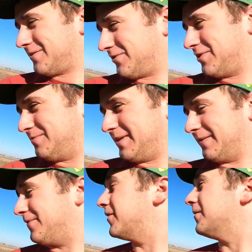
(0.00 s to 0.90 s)
shoot me in
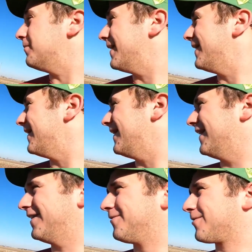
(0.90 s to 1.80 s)
the foot, but
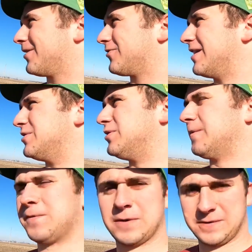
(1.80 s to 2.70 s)
we're going to try and
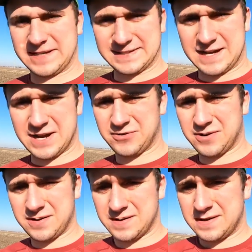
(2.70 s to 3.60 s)
shoot for at least
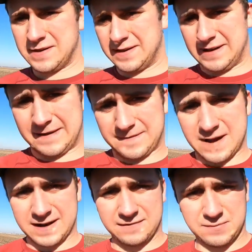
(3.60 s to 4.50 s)
100, if
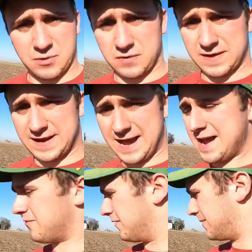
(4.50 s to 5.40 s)
not even more than
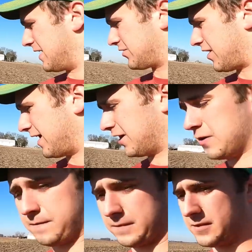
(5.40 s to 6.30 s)
that. We might try and
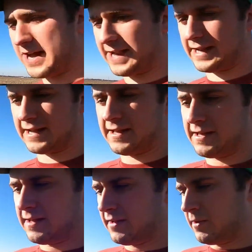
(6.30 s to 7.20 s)
go for like
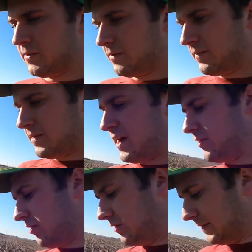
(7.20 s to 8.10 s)

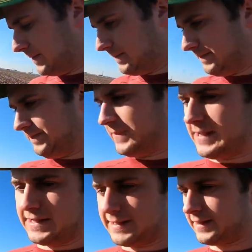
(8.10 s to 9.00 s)

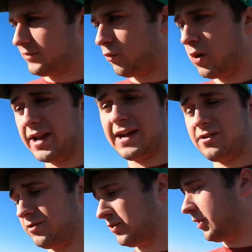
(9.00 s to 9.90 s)
120,
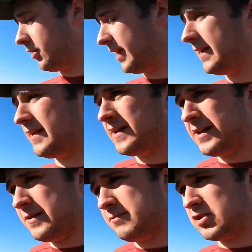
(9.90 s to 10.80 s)
130
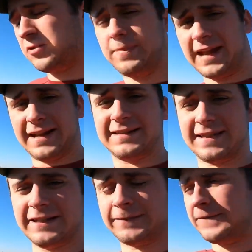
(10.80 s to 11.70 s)
bushel beans
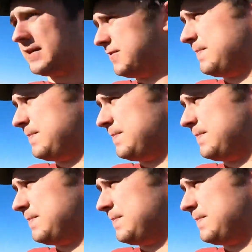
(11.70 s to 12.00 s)
in this field.